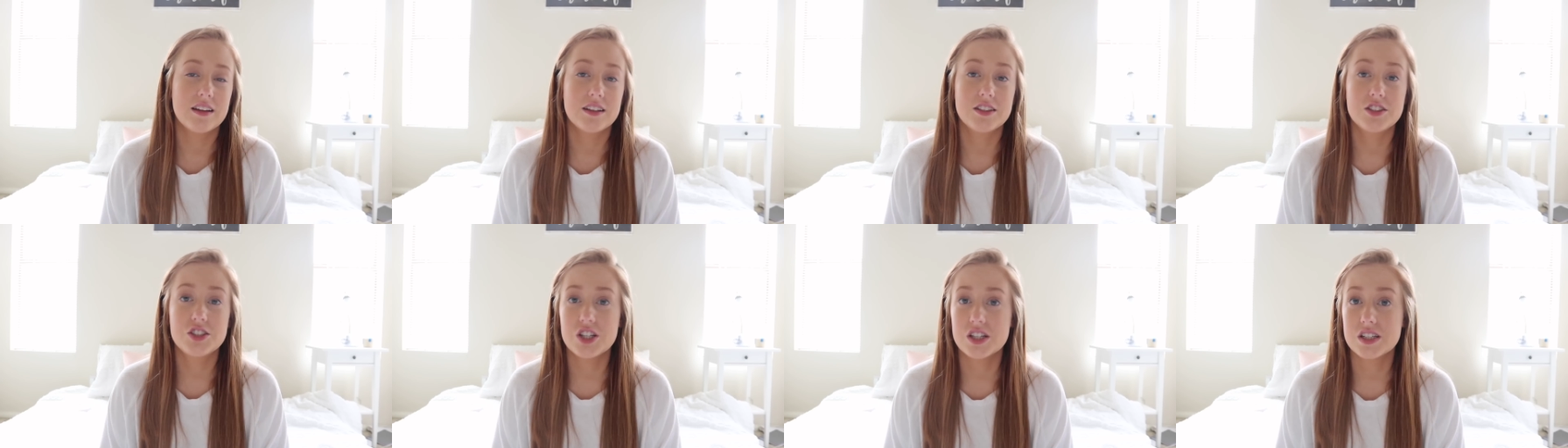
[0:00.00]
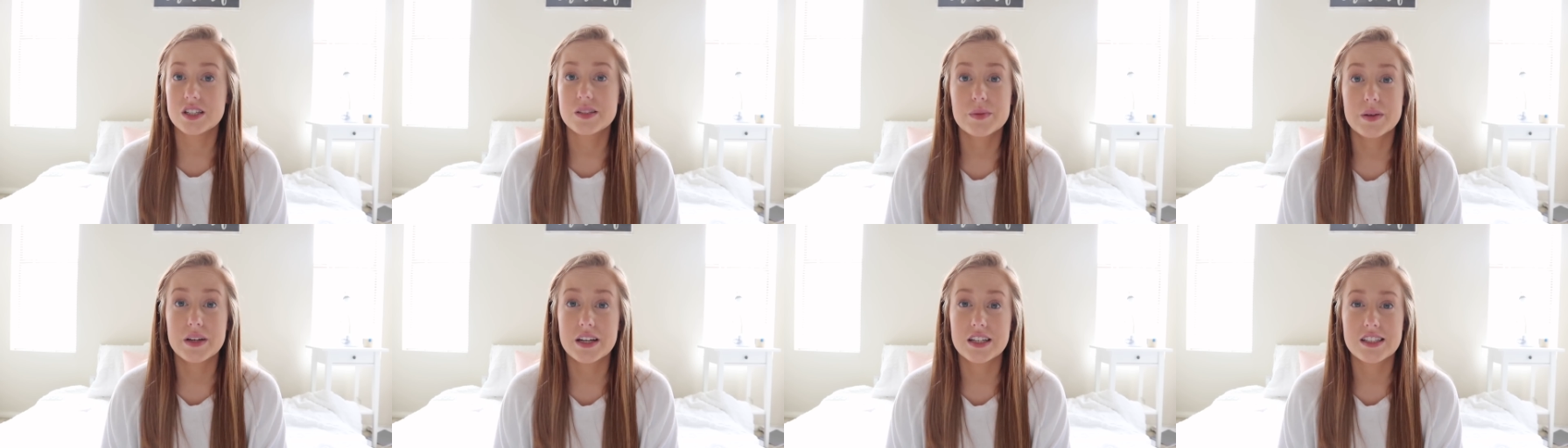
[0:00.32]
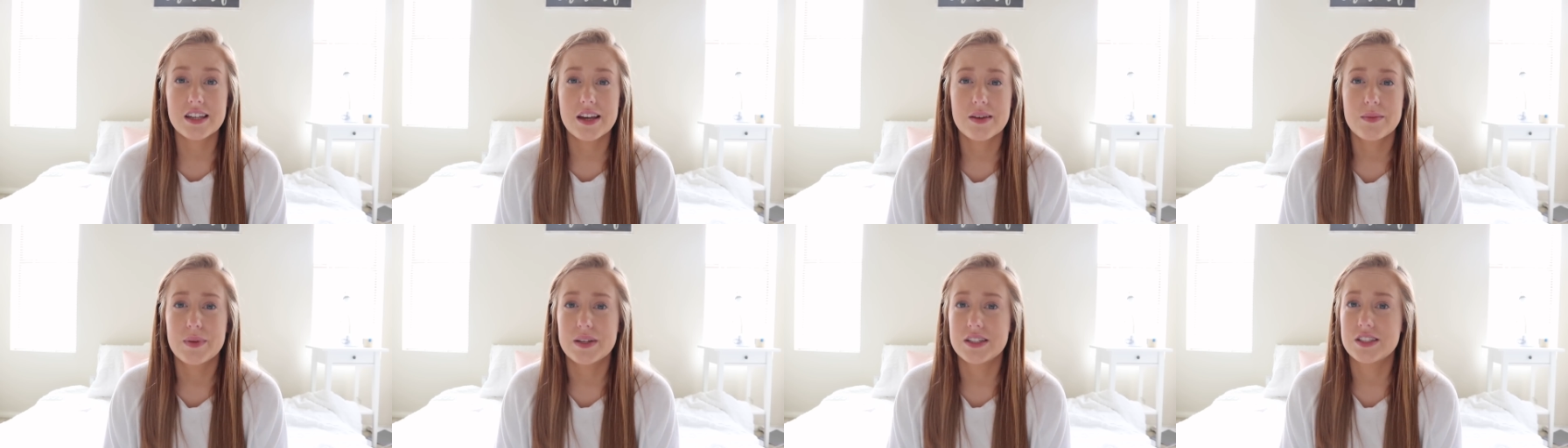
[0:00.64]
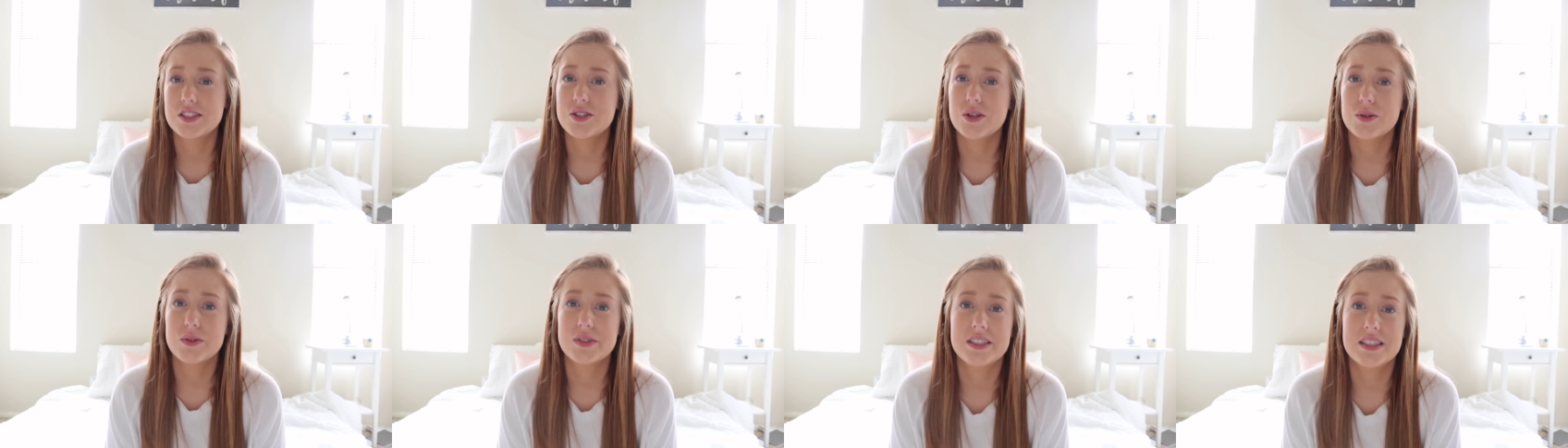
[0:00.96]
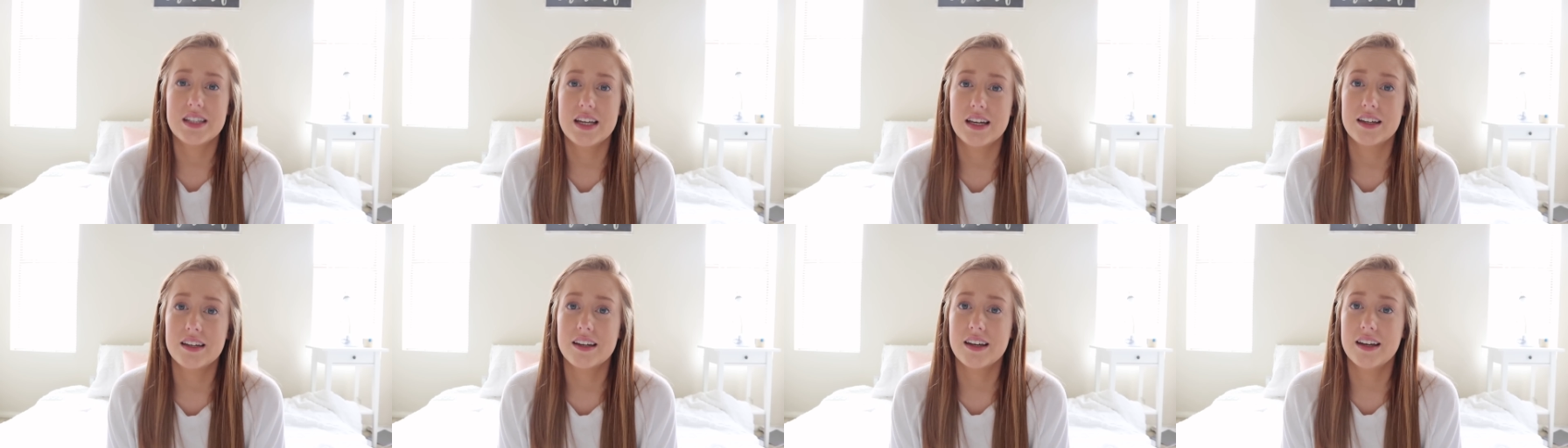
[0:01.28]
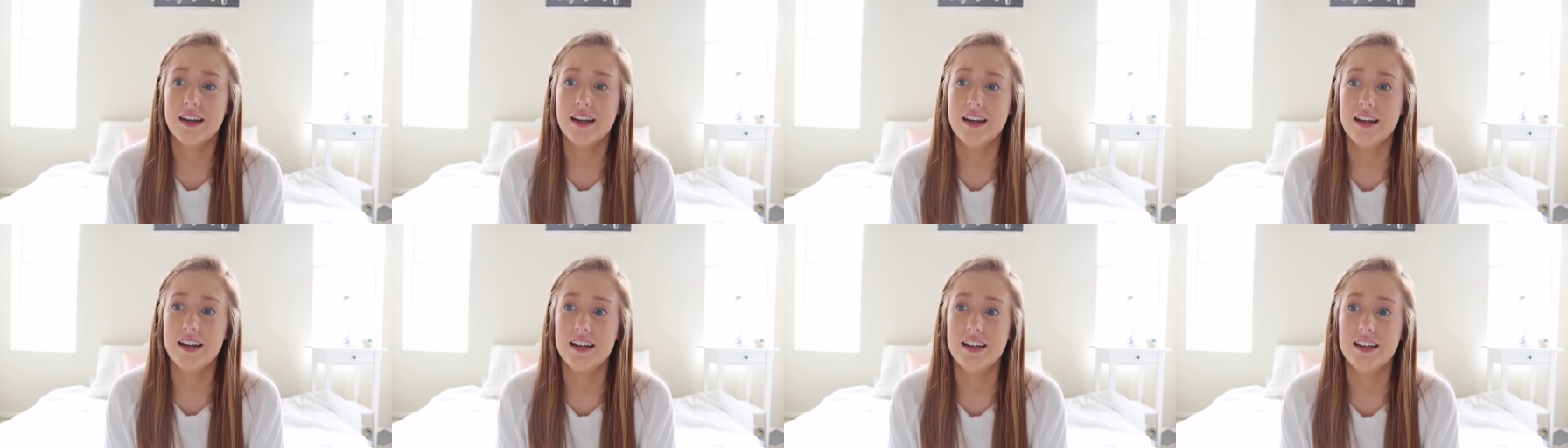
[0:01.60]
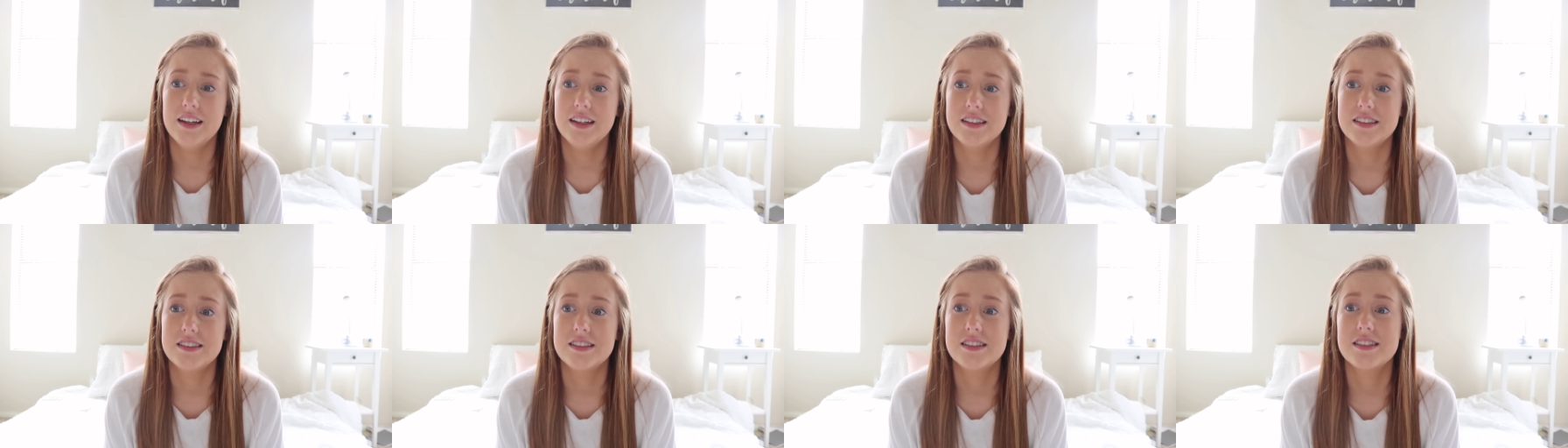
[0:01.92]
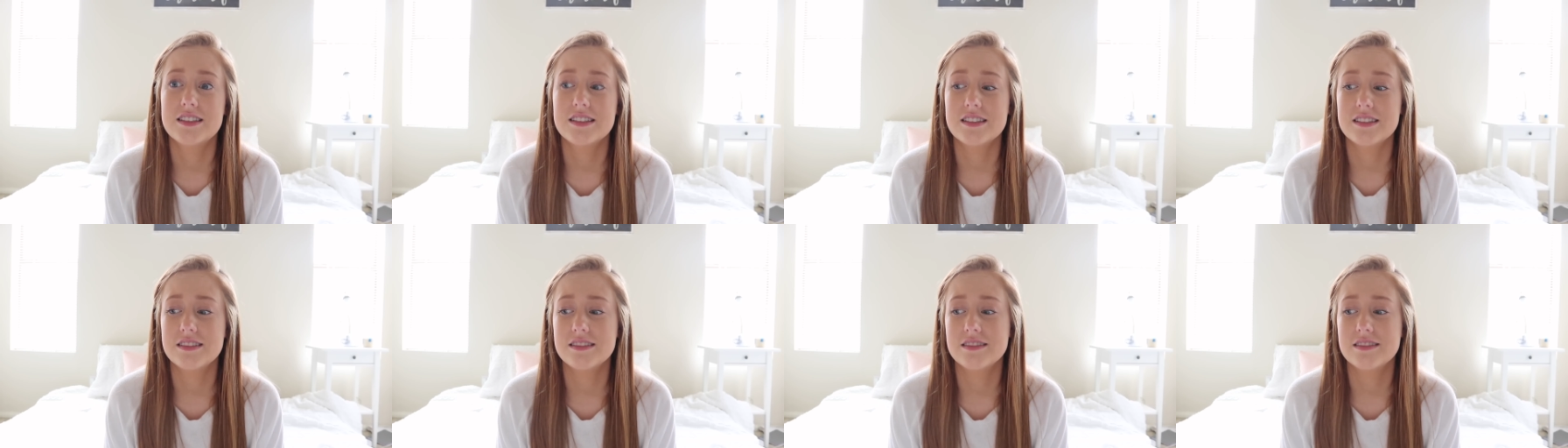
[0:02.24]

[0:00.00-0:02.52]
just because I've been so sick, and